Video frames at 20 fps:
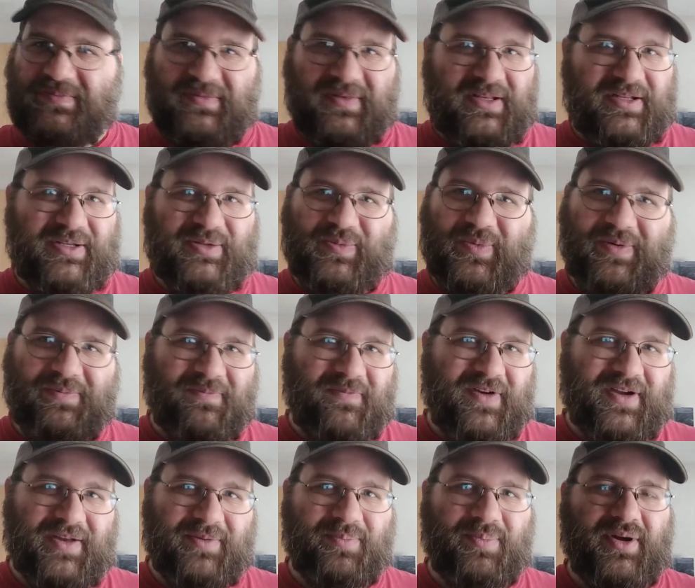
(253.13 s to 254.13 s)
you just want to
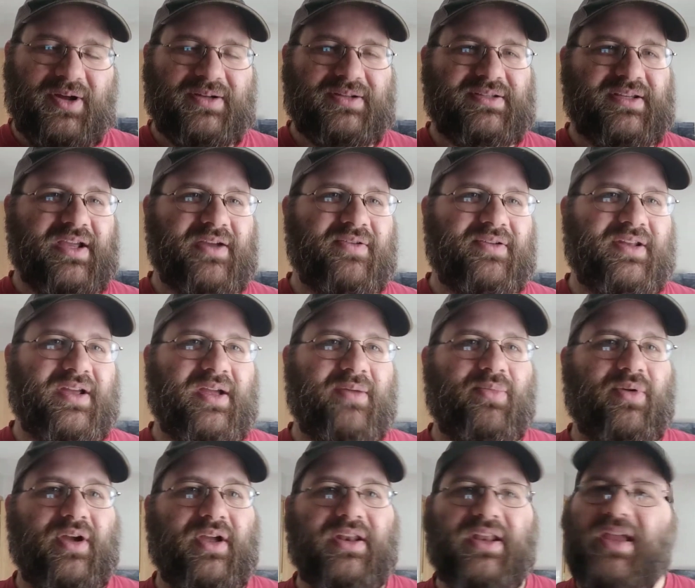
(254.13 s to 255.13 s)
fucking punch Zachary Ty
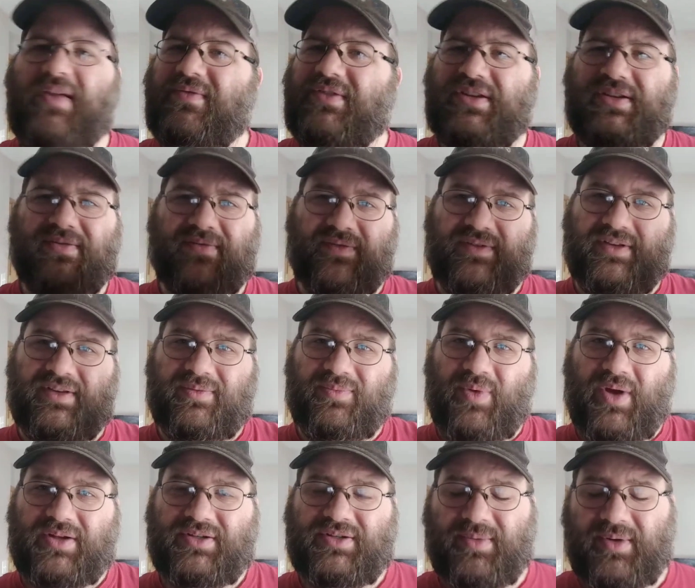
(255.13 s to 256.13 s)
Bryan, even just if you
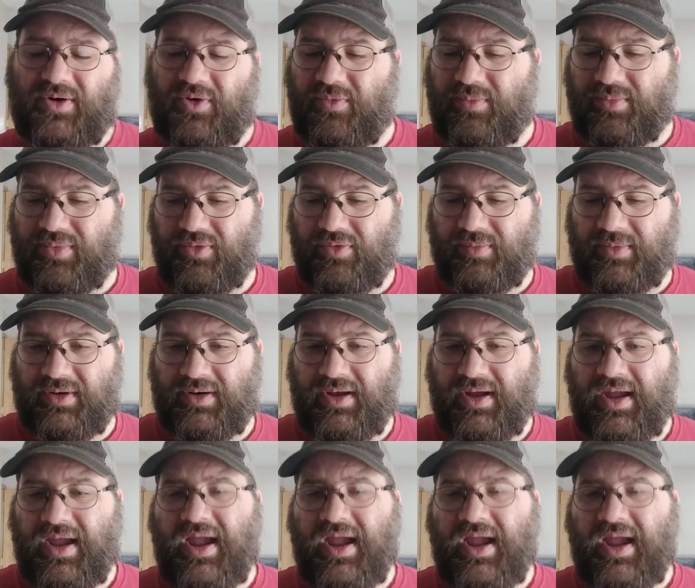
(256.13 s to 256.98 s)
watched him on Home Improvement.